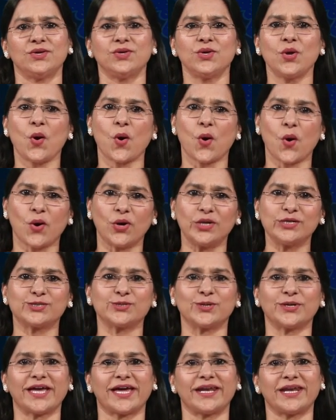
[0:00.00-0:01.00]
You
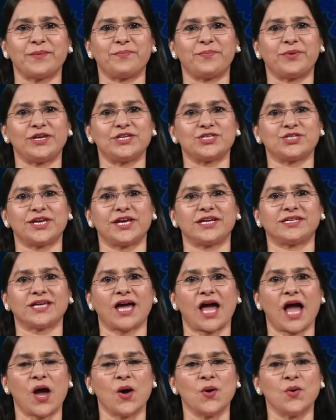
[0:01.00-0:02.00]
also can appreciate
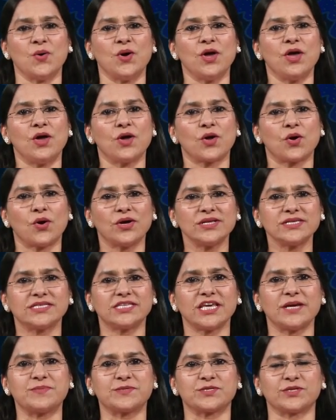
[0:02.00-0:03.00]
how
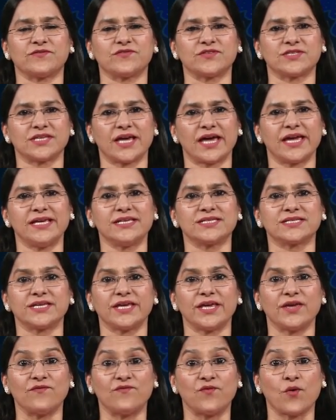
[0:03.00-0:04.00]
concepts of science
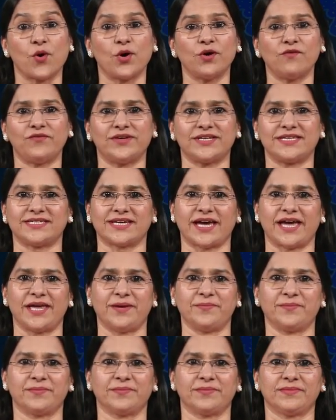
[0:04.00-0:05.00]
evolve with
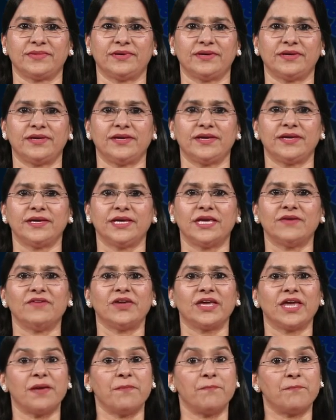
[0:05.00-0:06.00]
time,
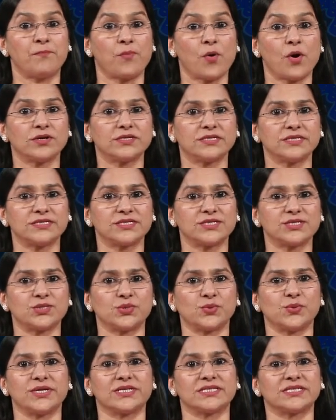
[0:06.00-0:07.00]
giving importance
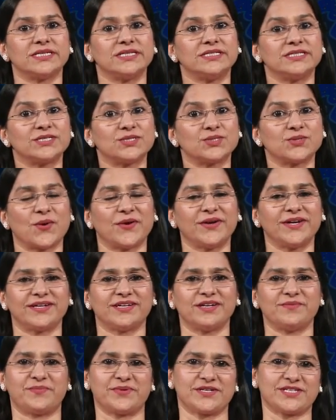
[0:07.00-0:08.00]
to its
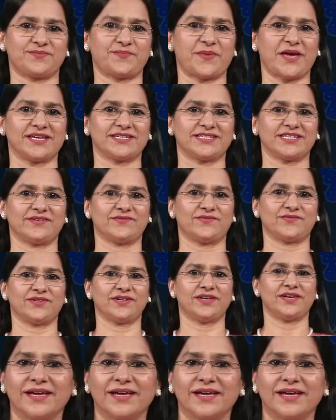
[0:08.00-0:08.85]
historical perspective.